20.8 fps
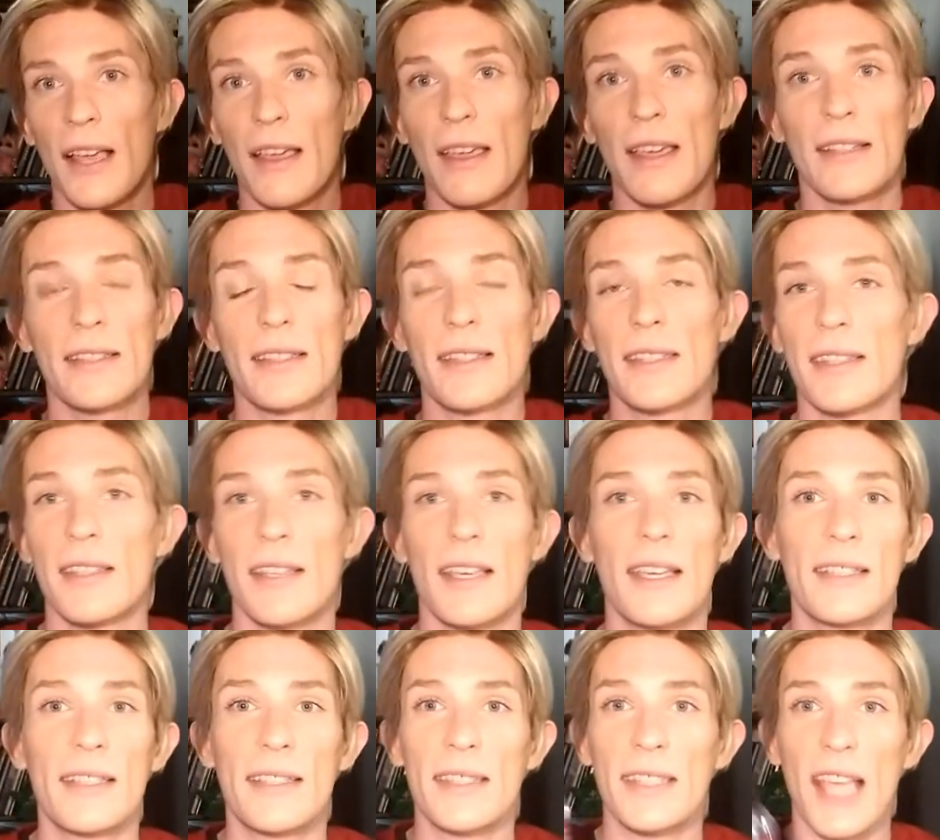It's
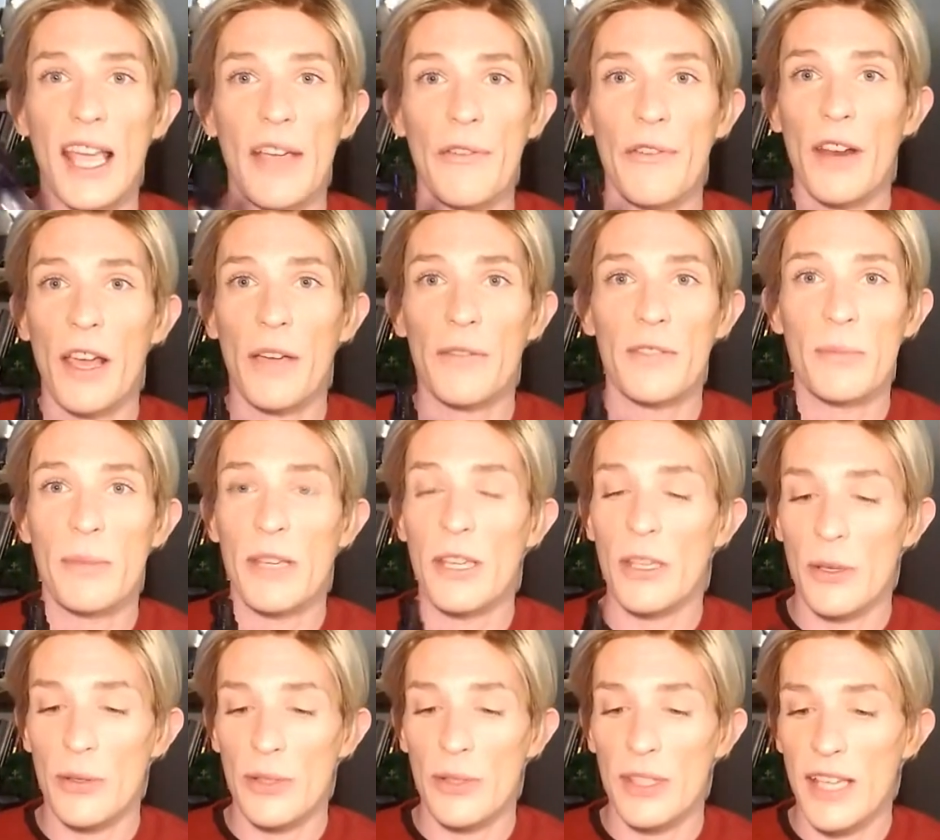safe enough to be
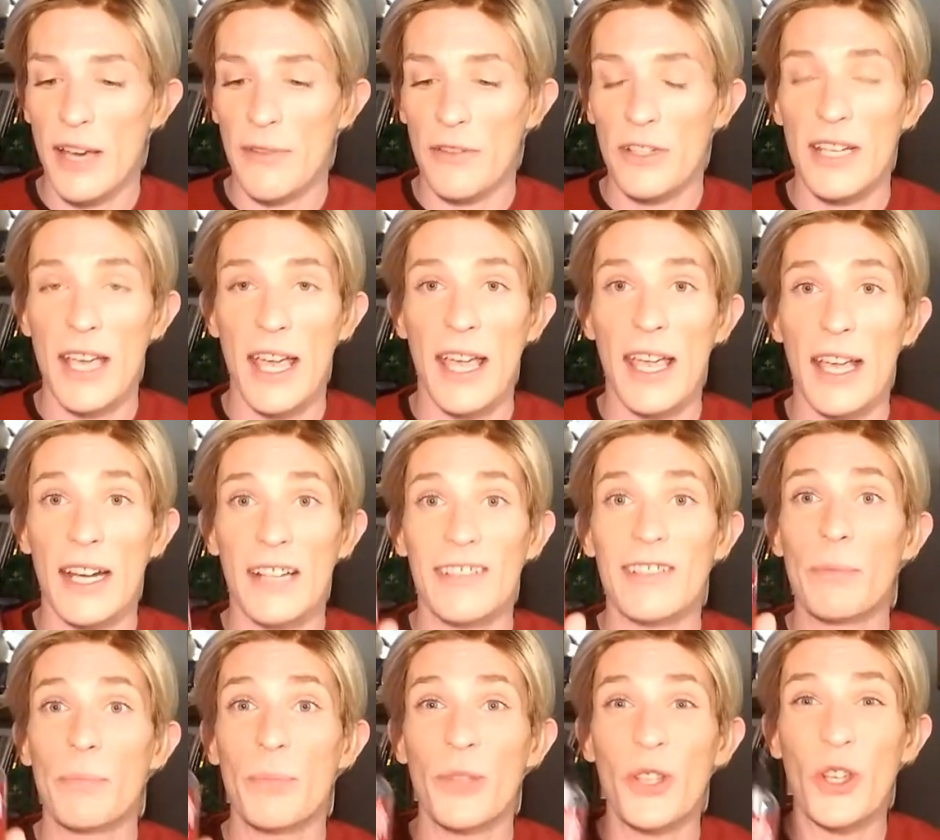used every day, and
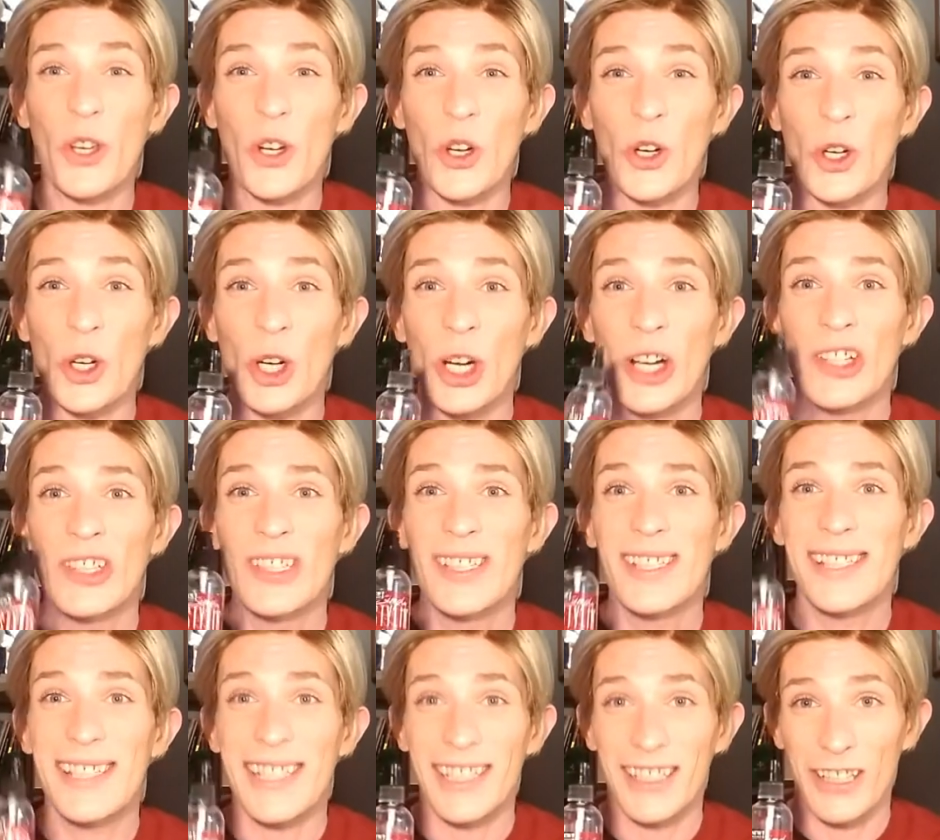it's pure
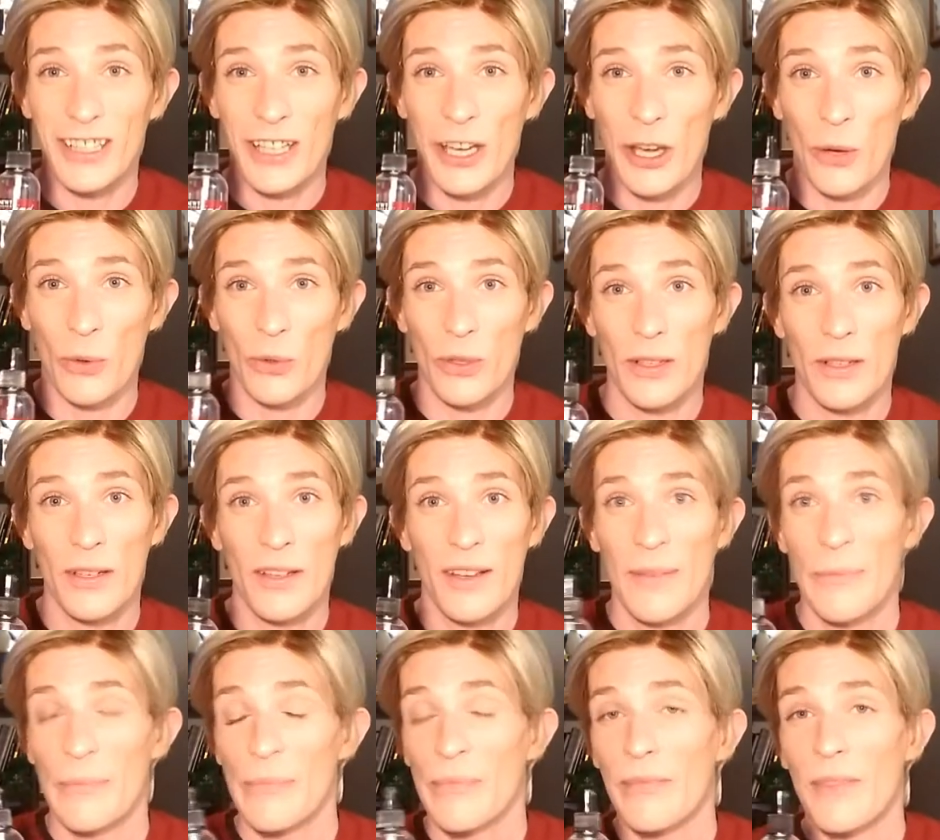silicone.
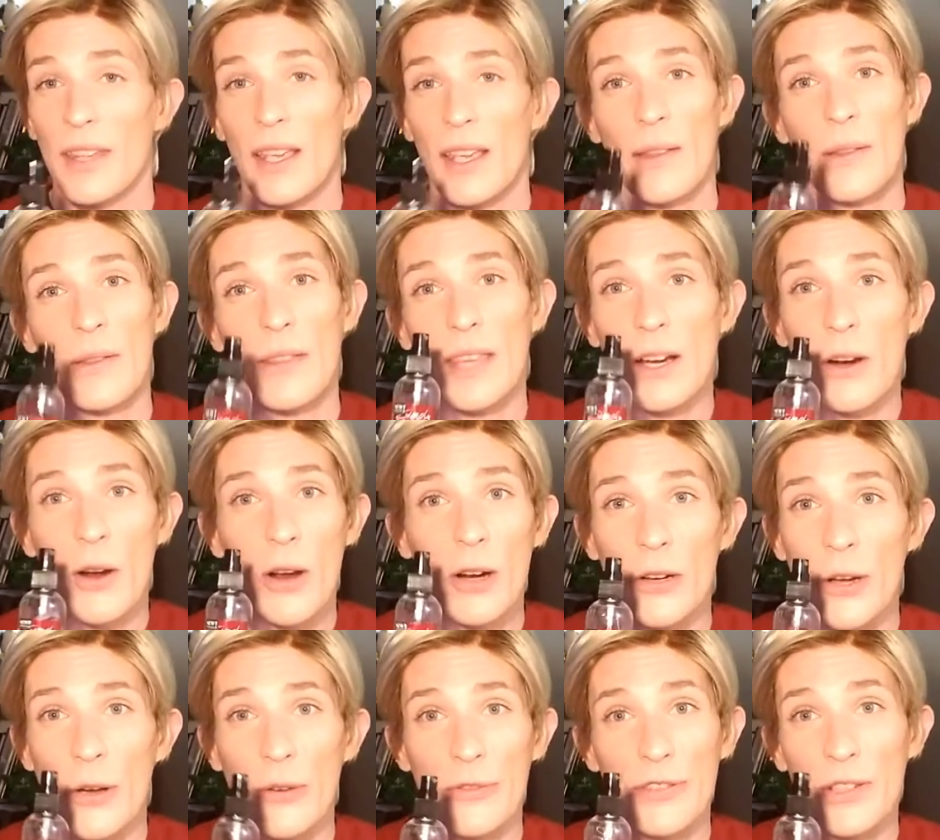There are
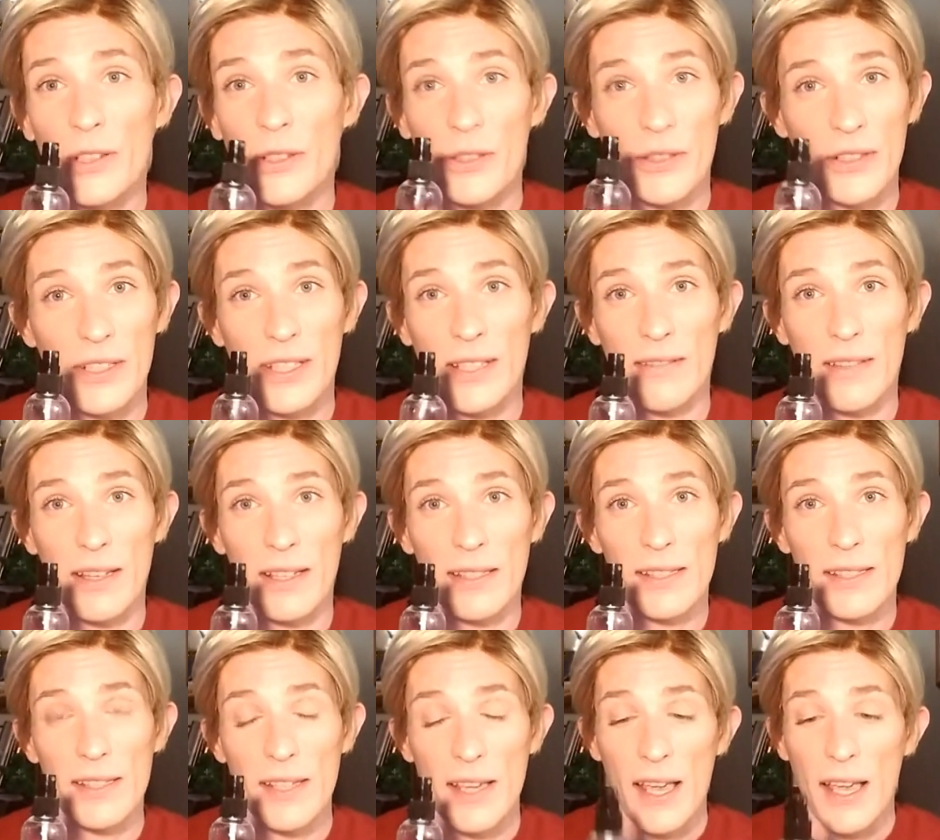no fillers in
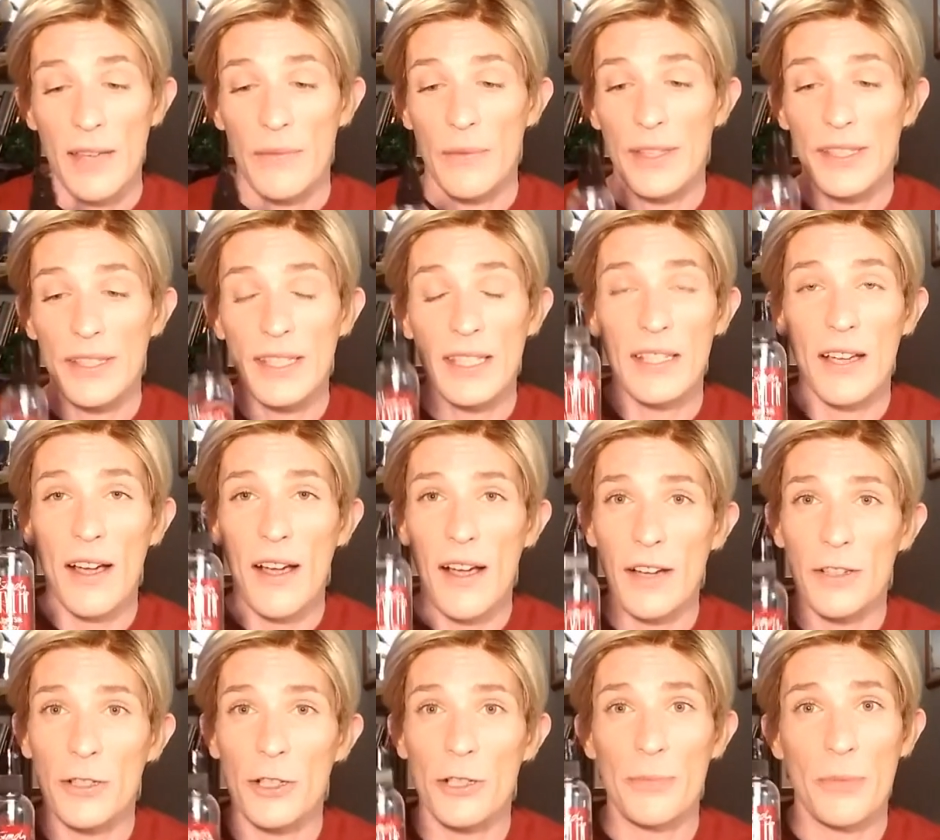this. This is
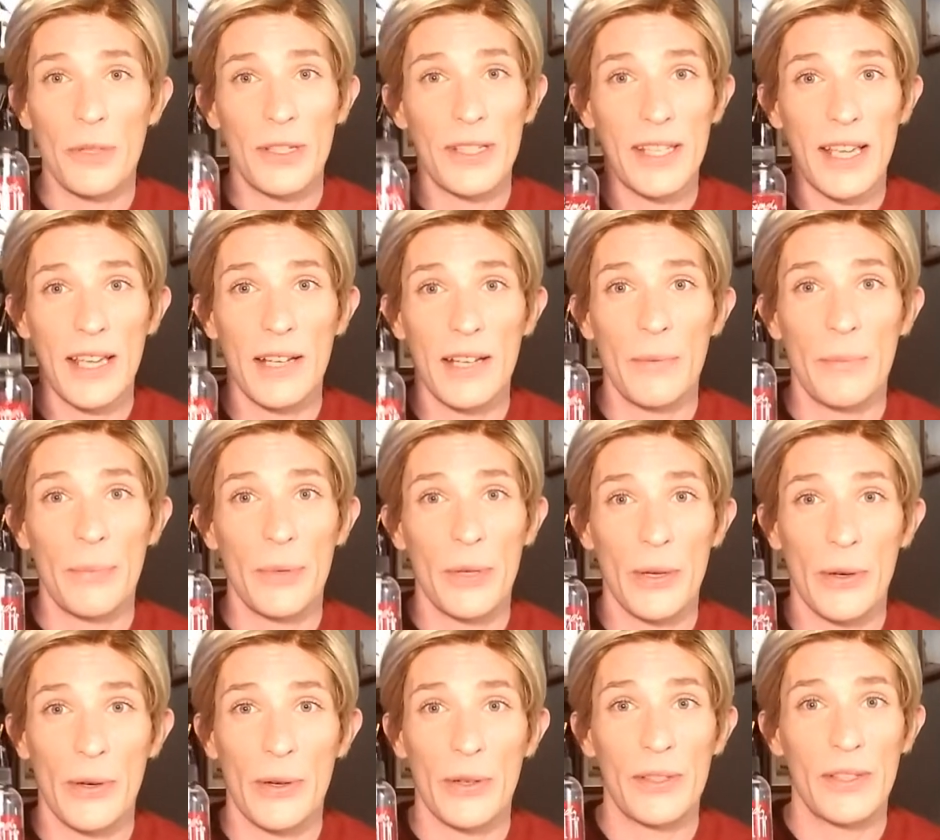100%
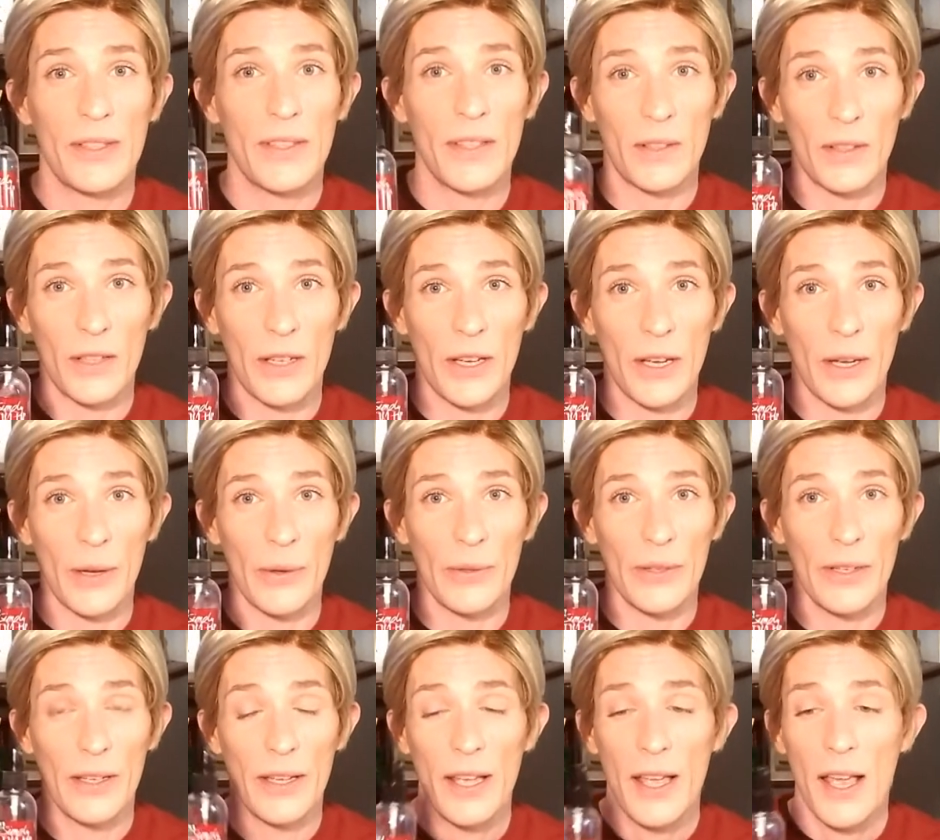pure
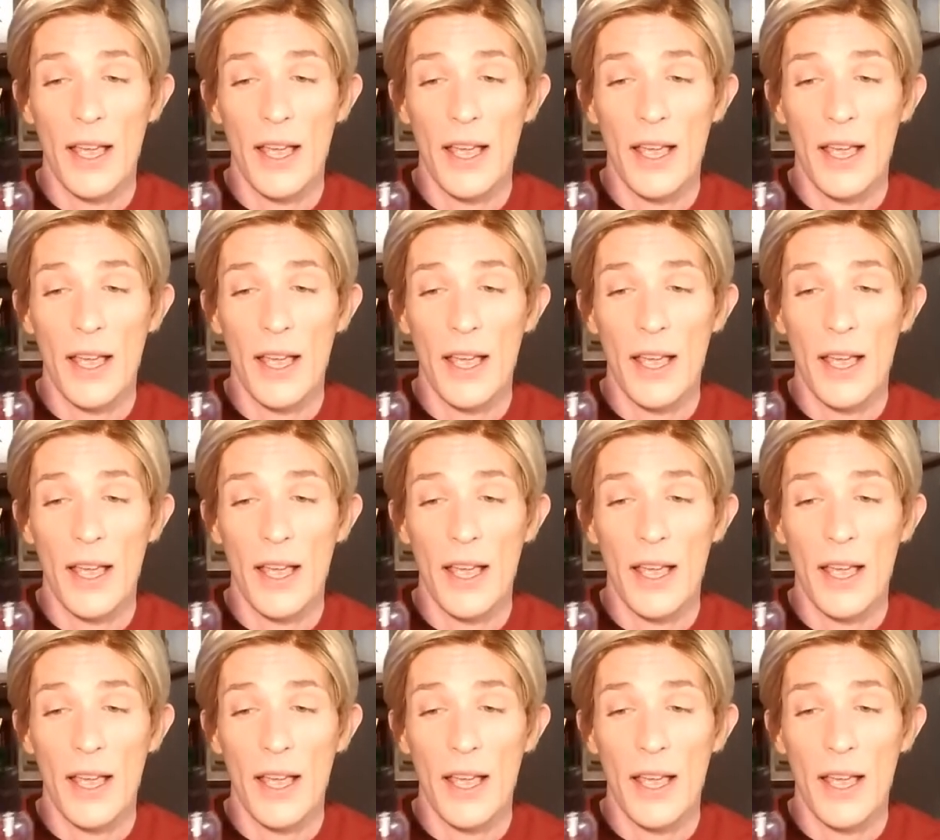silicone.